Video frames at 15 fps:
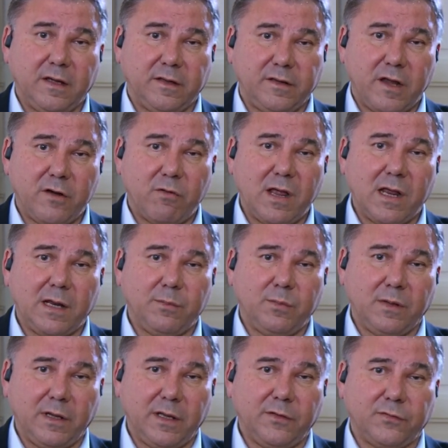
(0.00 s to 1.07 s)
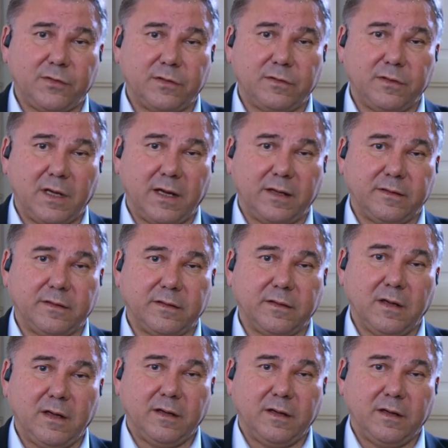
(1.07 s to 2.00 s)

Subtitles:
They really believed that